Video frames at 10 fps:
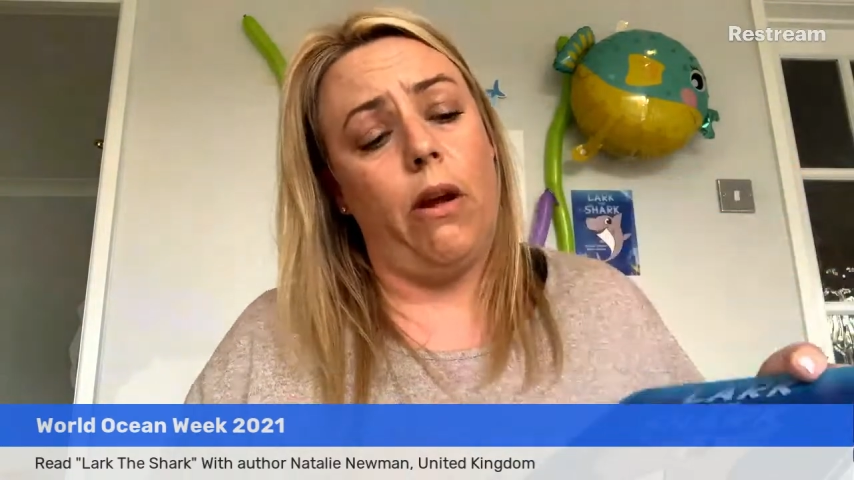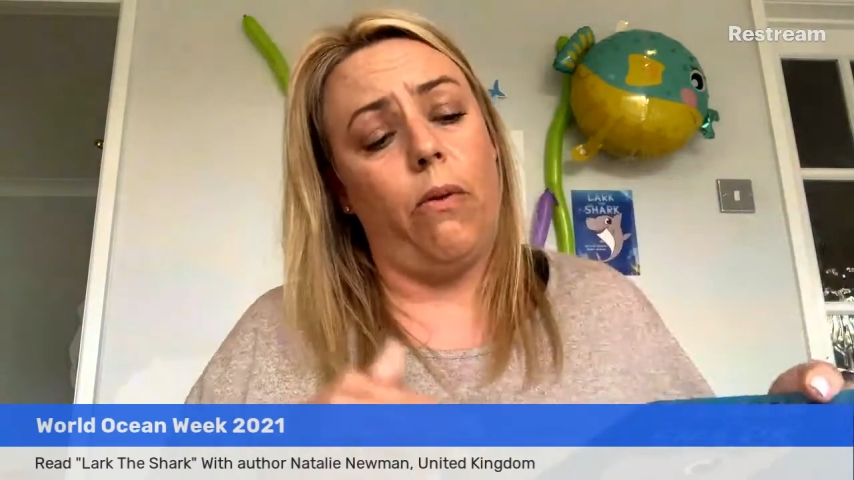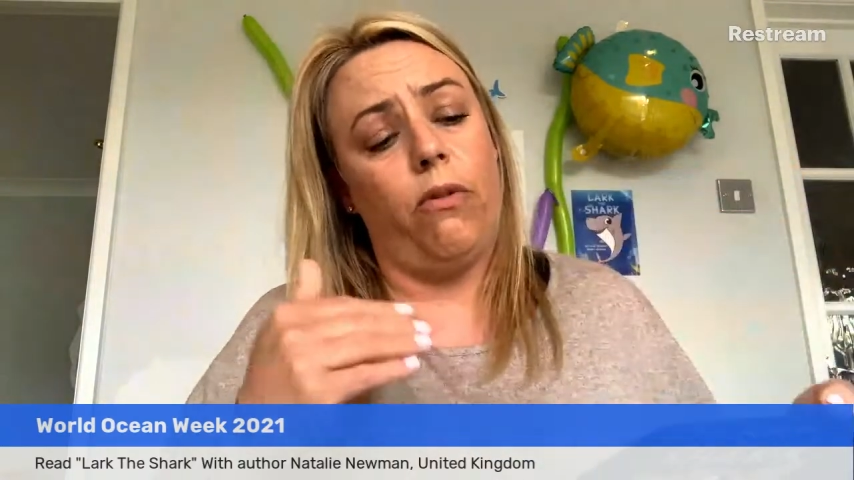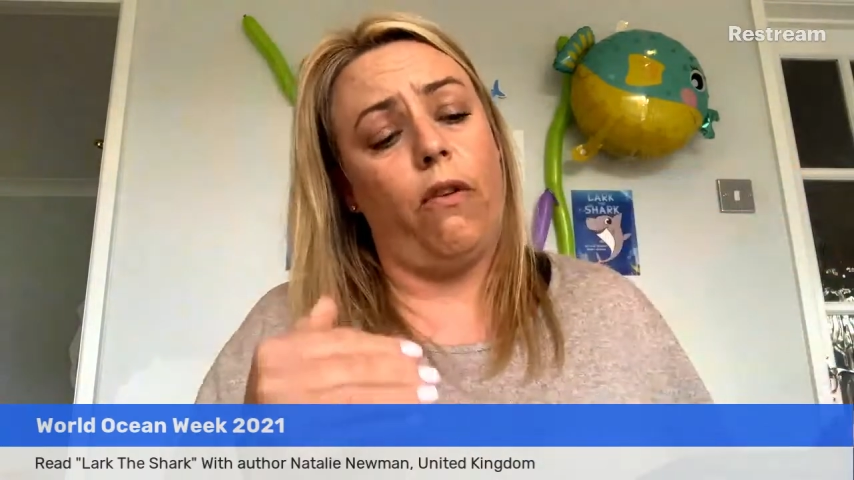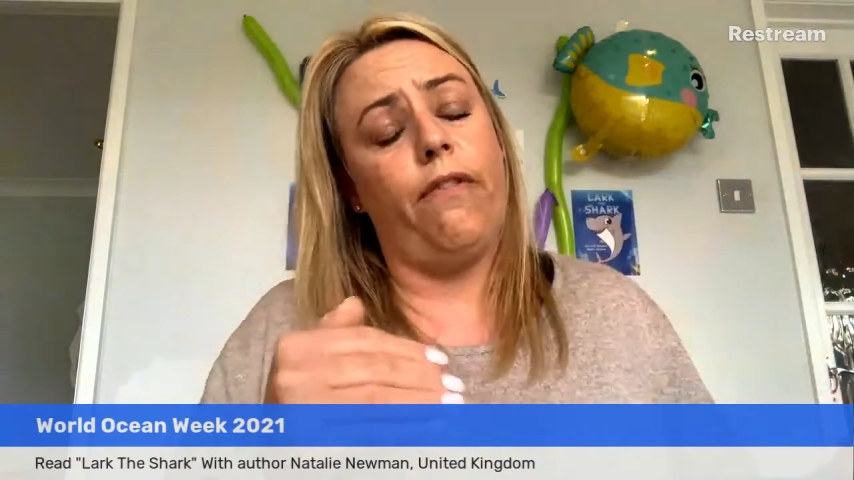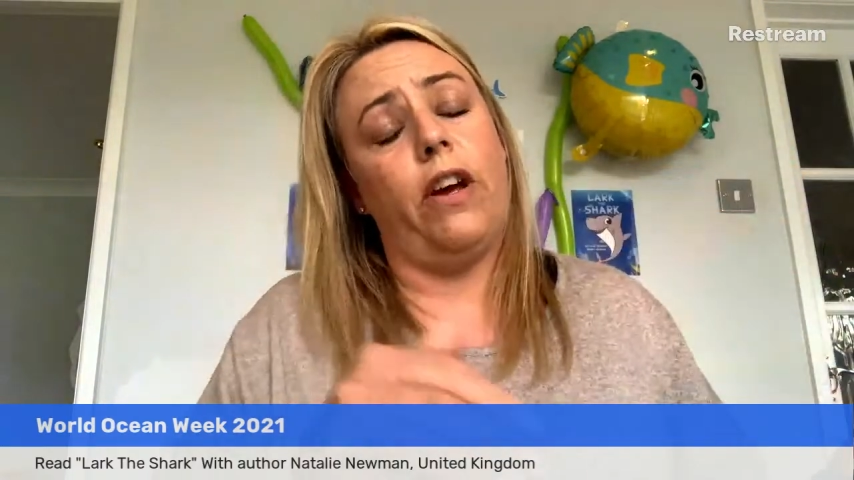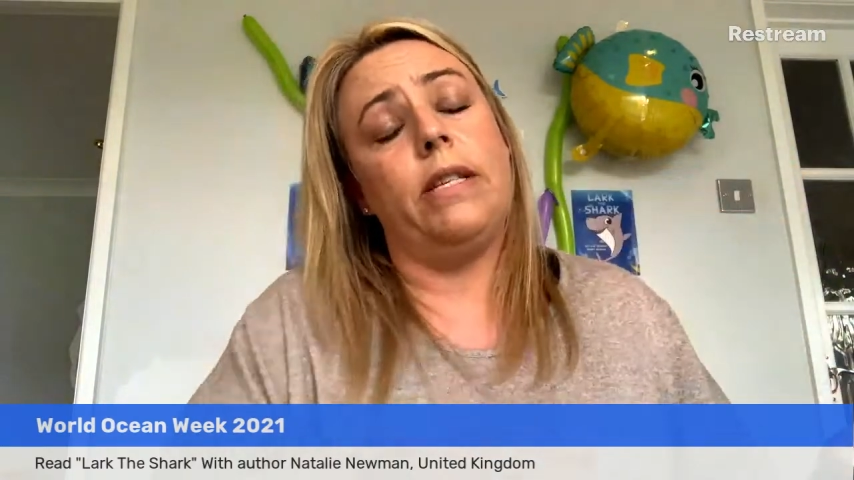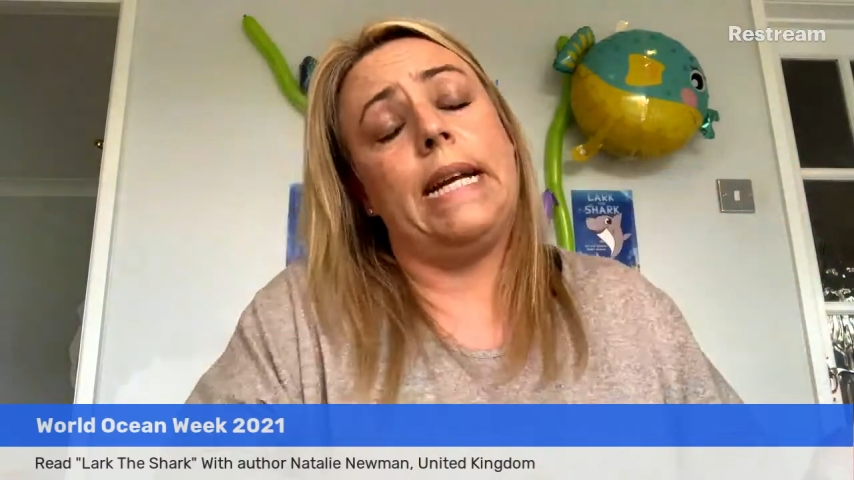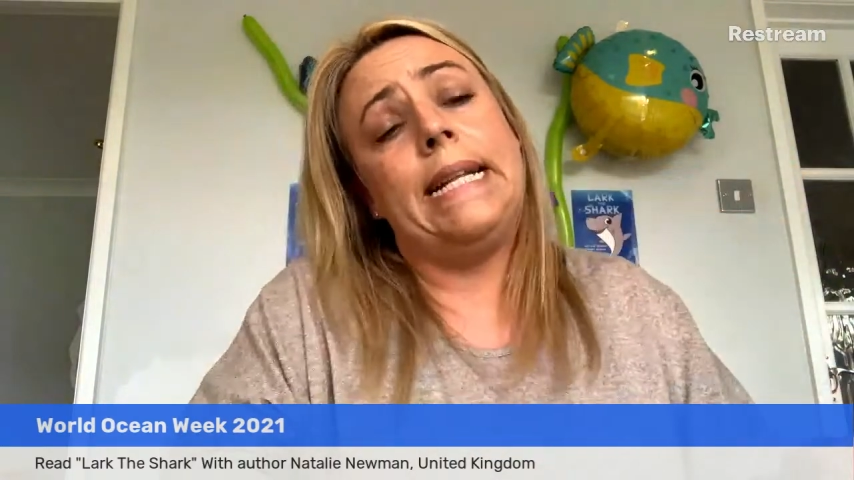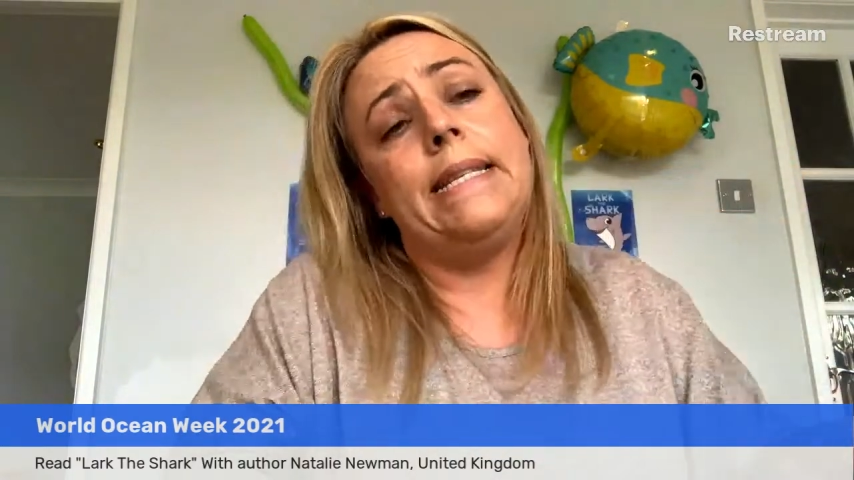you know, on your
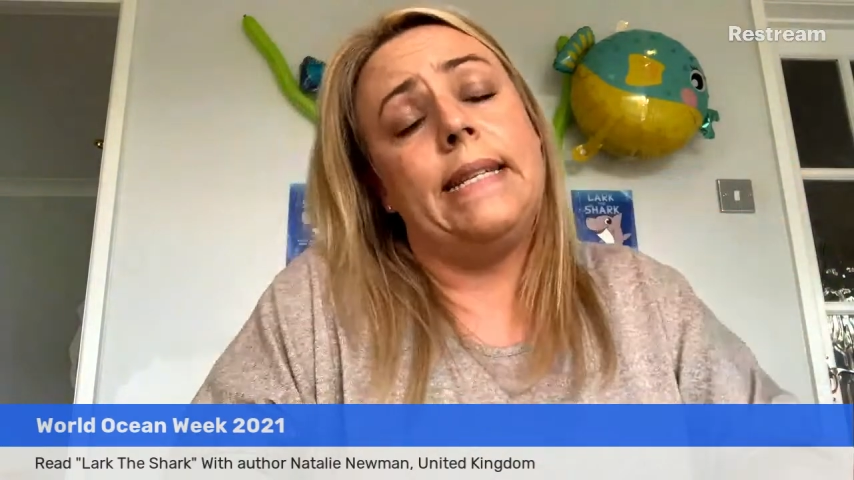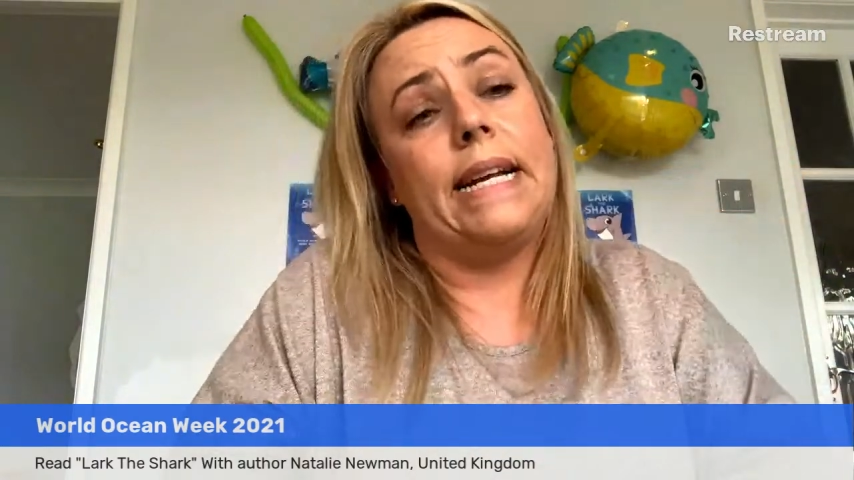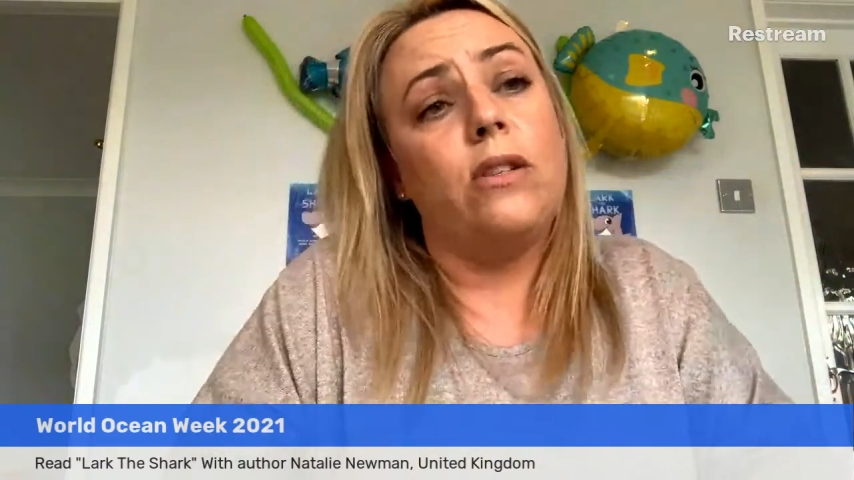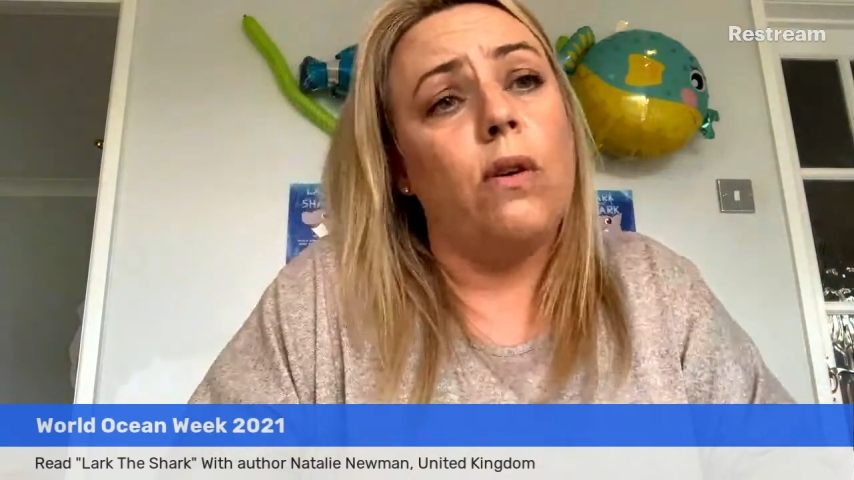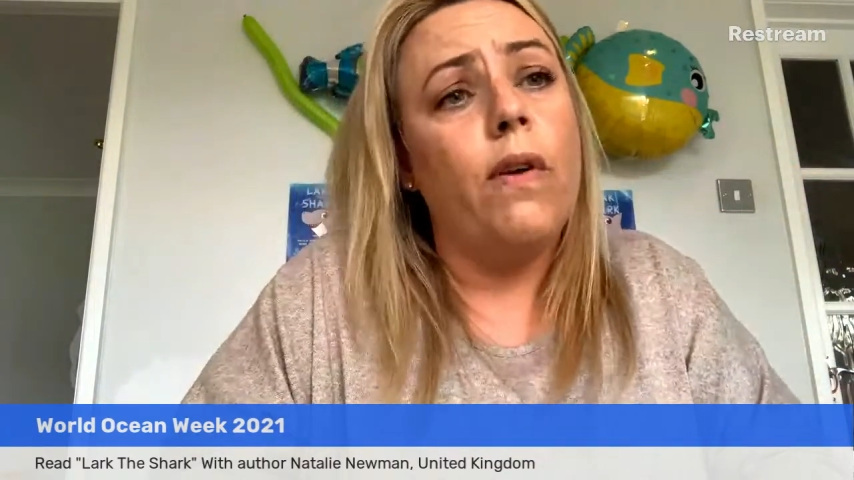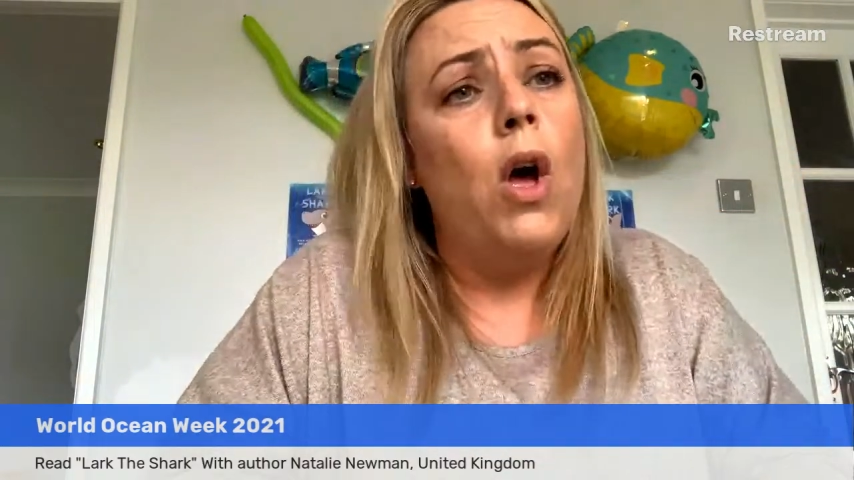first instinct